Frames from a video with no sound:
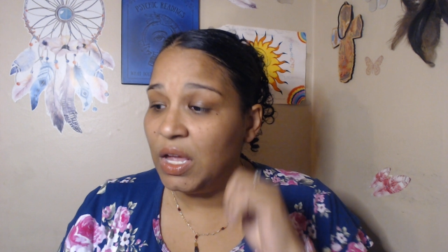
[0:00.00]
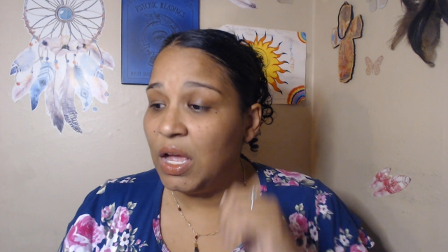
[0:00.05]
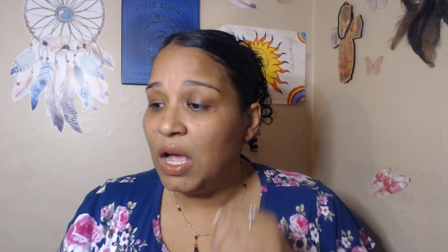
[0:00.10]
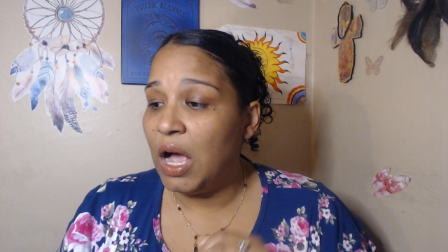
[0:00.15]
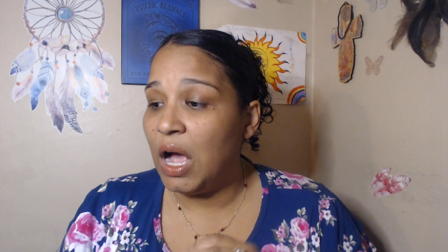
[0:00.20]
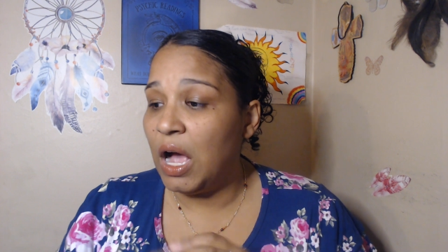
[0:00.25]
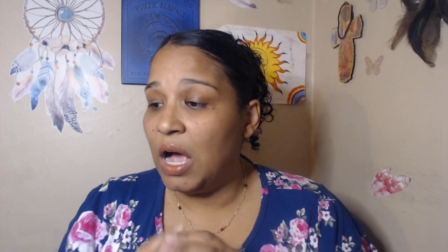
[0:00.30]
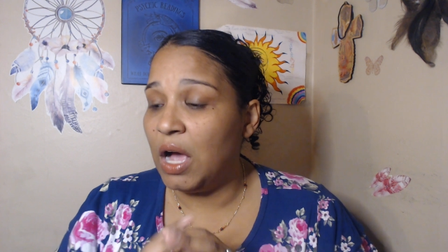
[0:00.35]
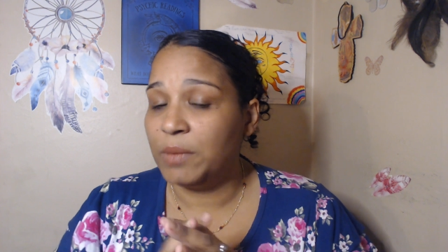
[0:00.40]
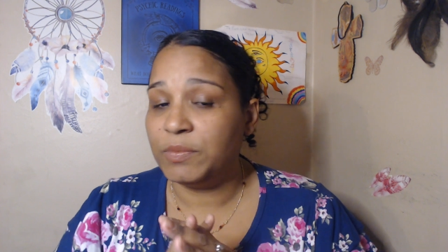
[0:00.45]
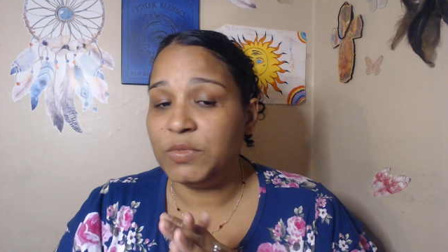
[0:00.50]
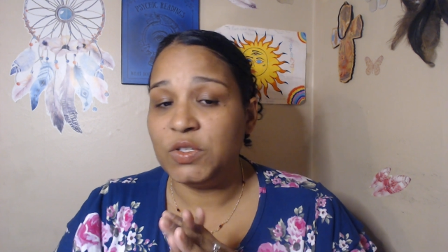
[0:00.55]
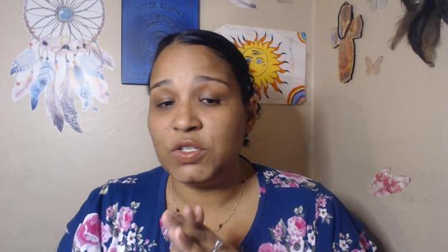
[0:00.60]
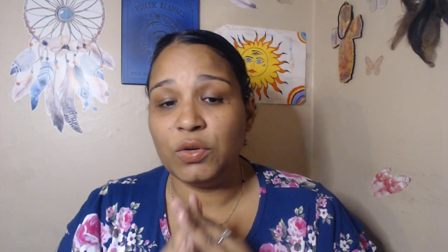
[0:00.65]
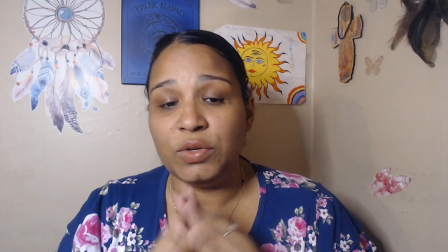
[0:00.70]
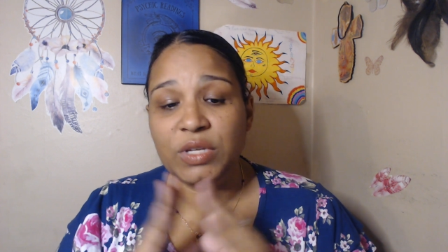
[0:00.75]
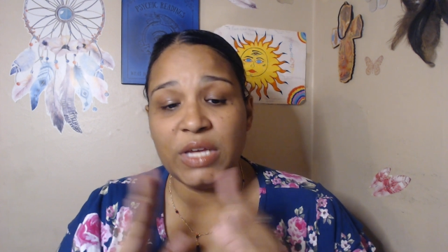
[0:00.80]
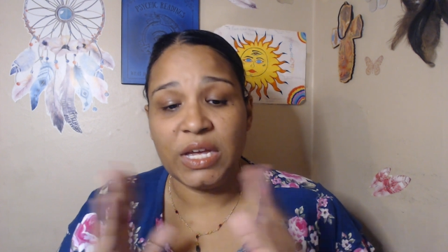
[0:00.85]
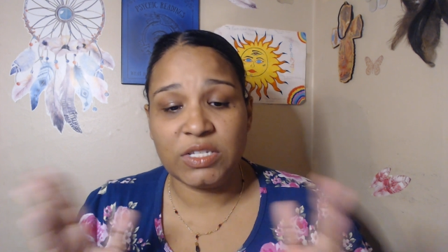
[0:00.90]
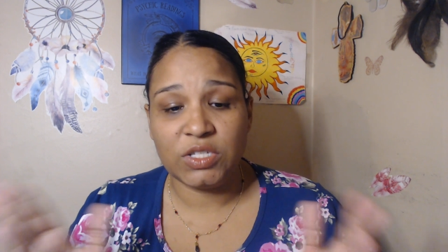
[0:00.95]
Um, so,
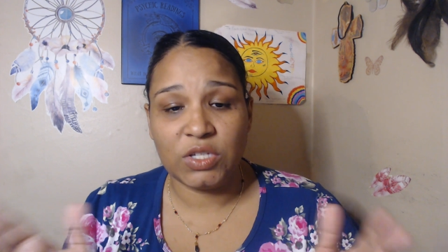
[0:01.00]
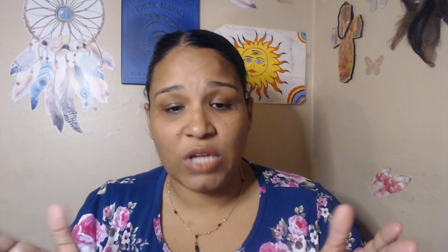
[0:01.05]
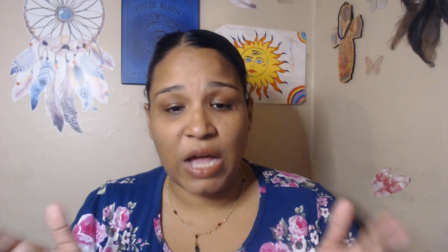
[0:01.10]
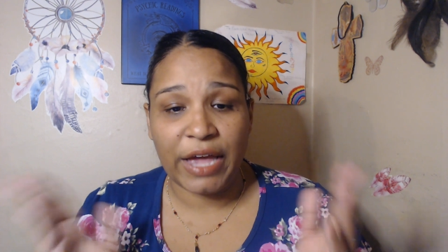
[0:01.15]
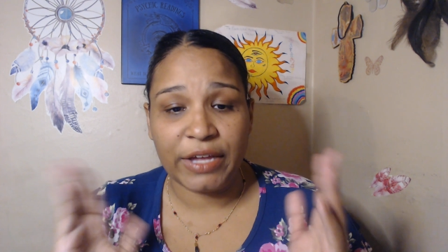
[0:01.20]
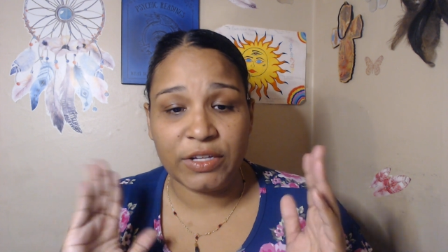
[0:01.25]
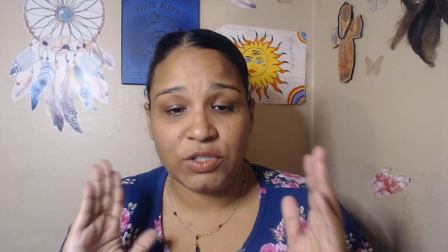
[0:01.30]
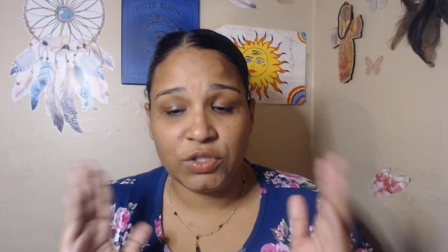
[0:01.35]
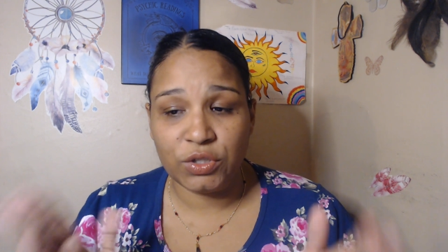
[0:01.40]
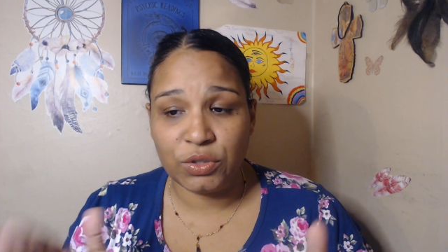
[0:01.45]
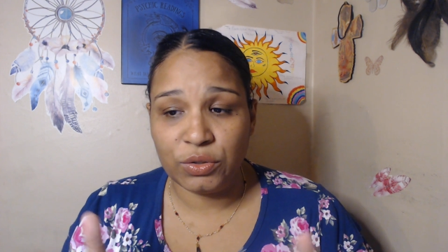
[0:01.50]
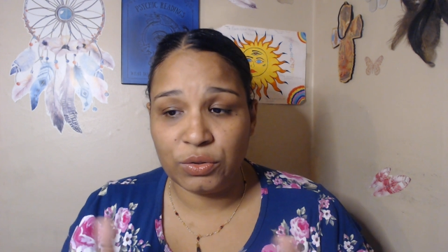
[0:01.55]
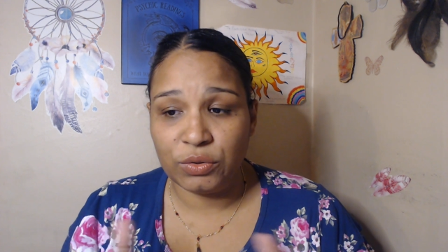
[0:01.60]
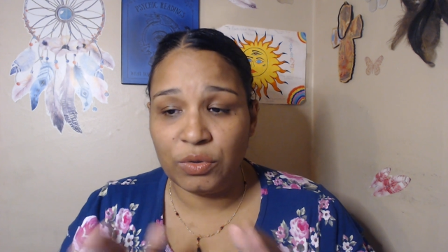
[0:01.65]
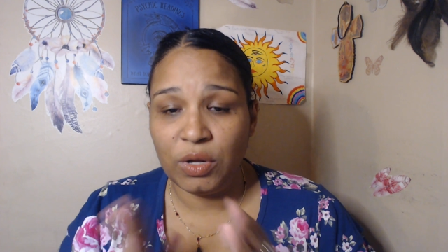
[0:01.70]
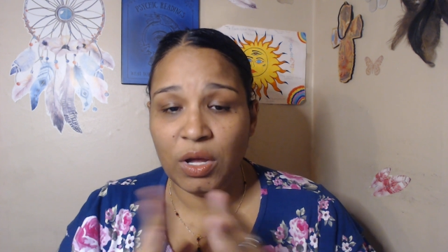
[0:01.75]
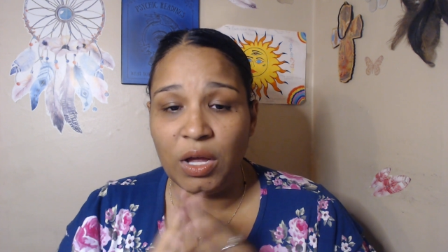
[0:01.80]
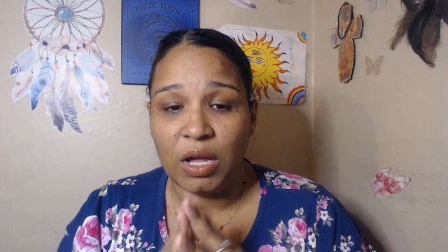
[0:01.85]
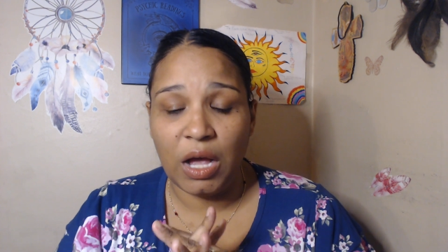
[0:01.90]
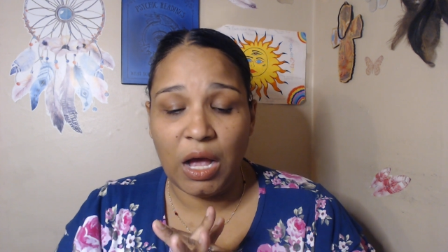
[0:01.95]
yes, I
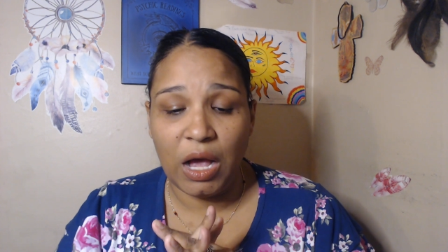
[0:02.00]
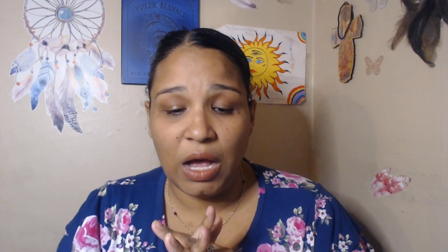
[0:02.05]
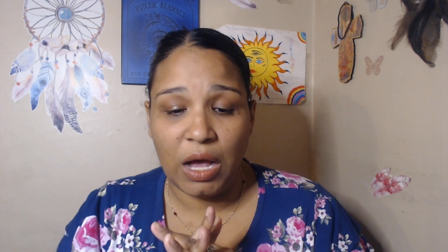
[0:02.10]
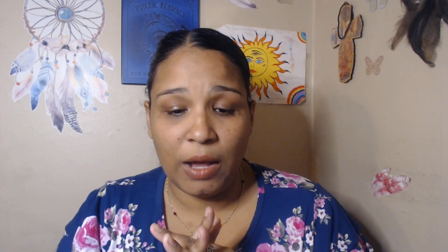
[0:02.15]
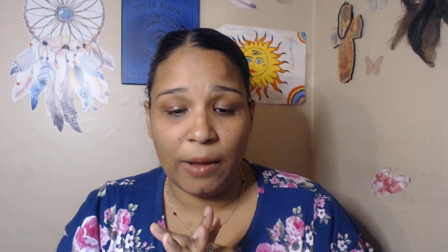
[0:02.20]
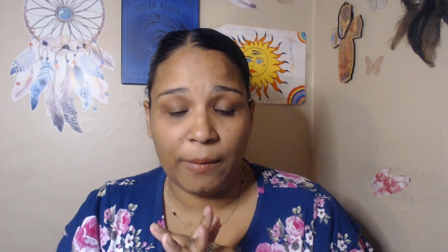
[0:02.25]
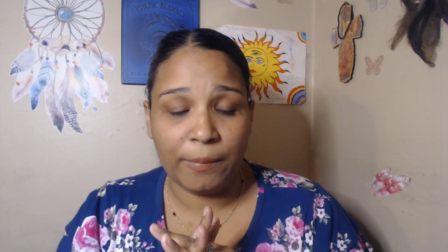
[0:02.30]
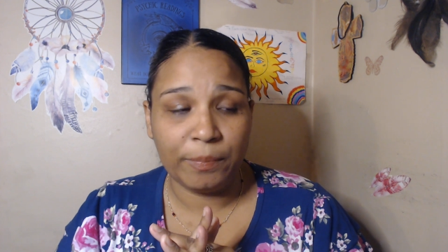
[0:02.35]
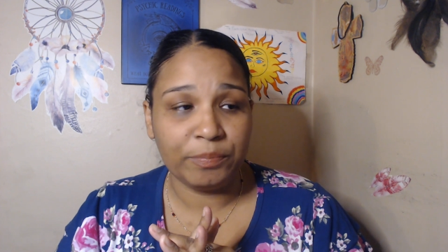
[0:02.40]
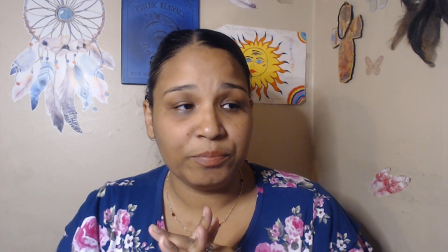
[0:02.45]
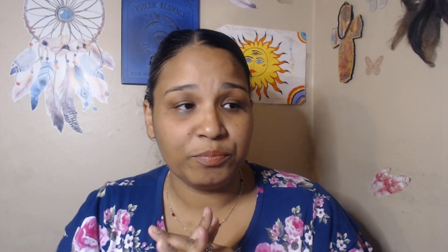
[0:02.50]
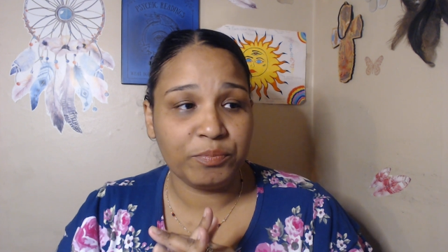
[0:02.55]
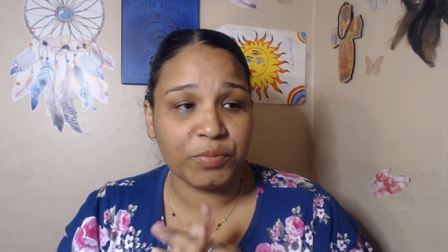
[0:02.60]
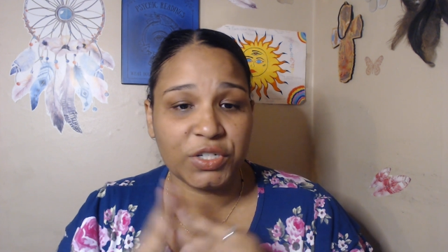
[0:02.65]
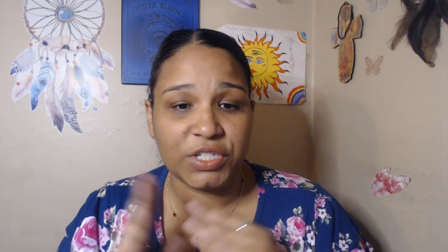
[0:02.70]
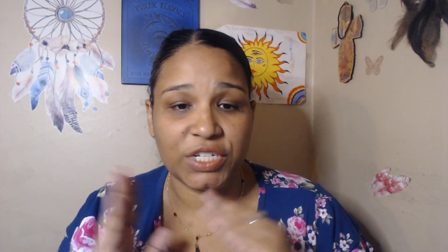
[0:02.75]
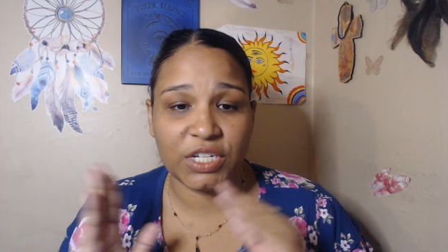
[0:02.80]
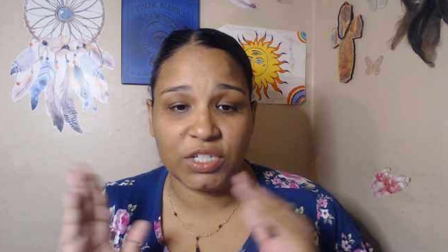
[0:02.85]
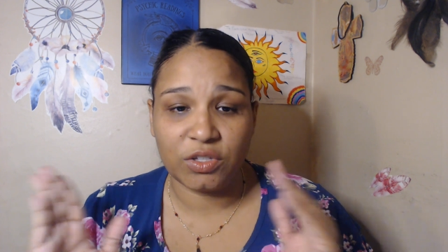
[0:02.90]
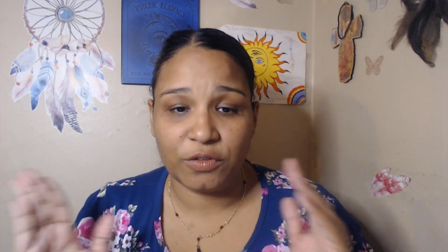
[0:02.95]
do um,
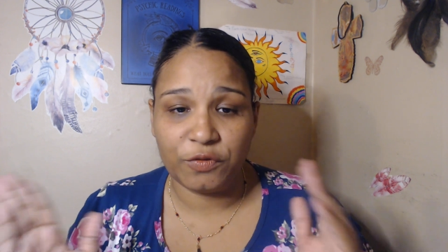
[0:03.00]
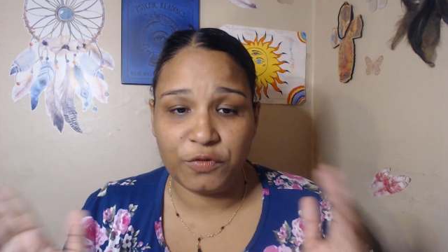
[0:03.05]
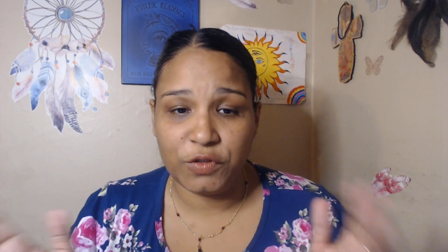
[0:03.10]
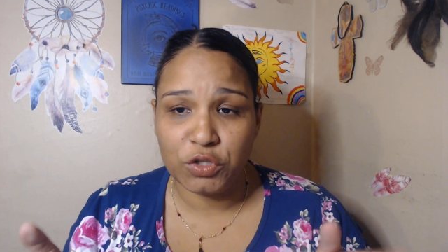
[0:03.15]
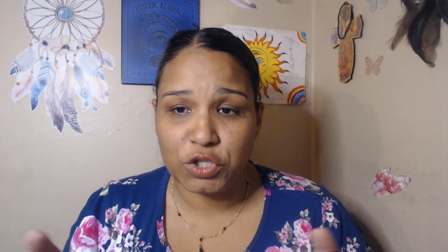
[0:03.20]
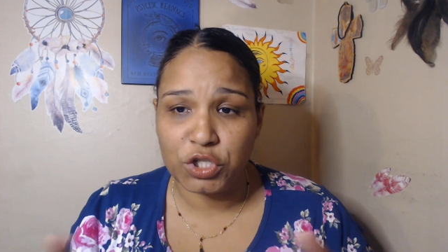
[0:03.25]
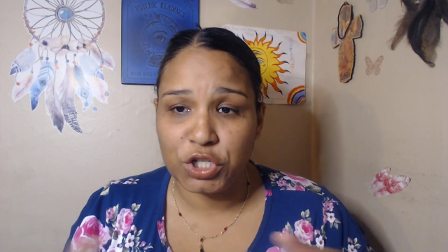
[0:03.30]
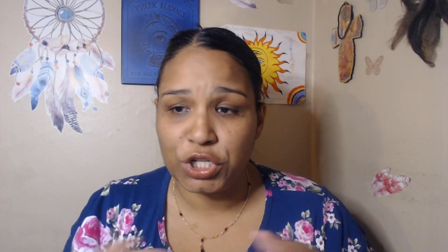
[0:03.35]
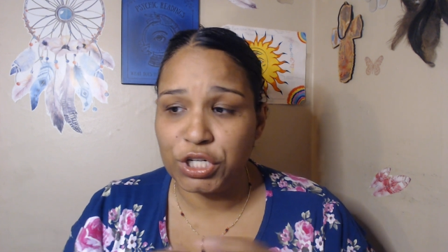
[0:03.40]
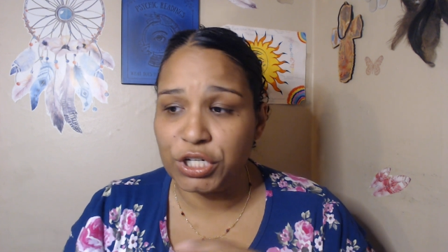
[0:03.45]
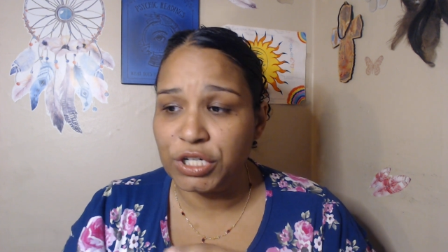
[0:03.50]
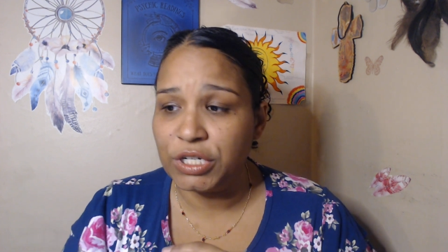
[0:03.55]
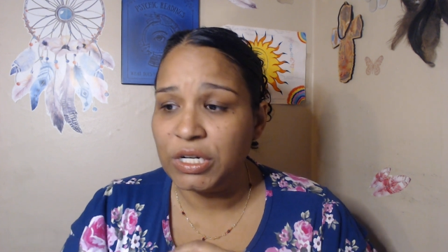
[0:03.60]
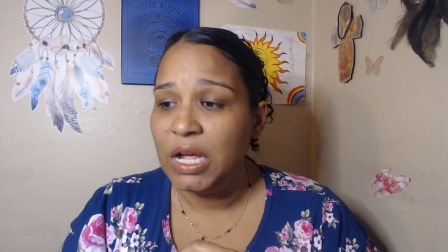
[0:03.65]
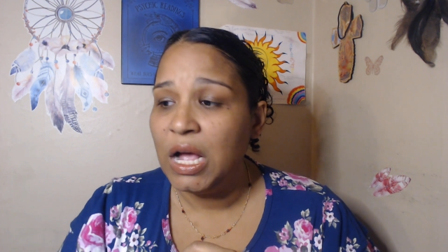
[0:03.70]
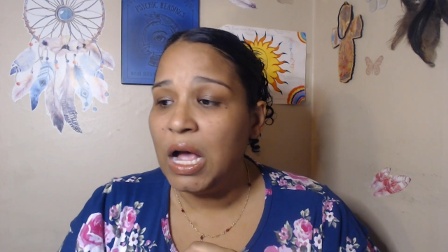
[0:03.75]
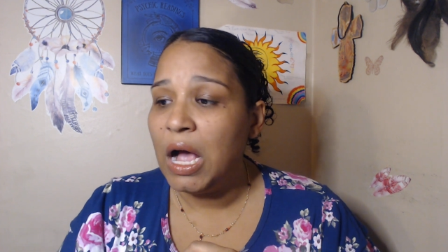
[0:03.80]
predict the future.